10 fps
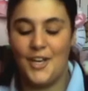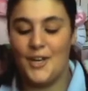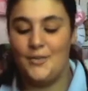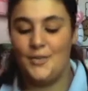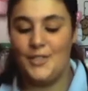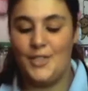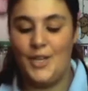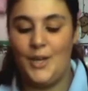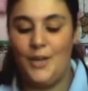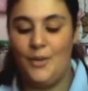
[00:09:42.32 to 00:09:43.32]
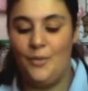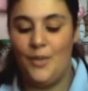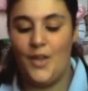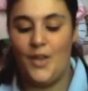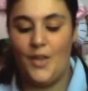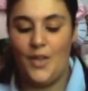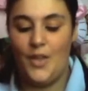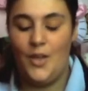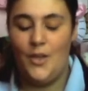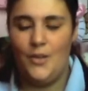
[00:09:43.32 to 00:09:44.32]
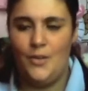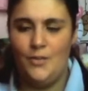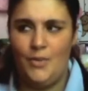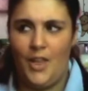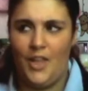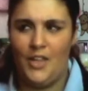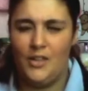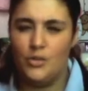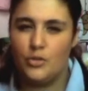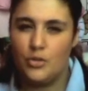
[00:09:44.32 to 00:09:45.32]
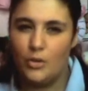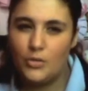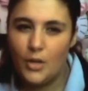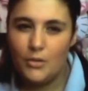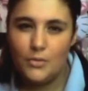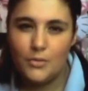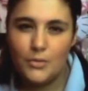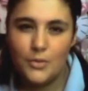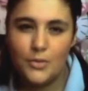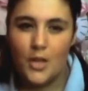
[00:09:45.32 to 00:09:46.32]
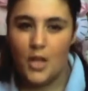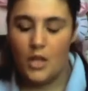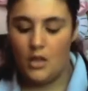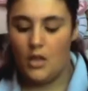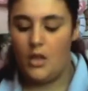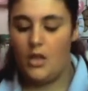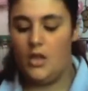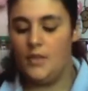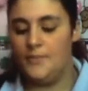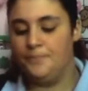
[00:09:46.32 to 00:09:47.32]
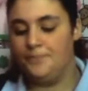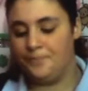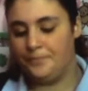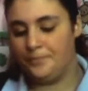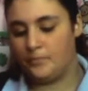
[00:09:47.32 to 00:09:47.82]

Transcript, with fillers: you're going to do um, like song notes. Um,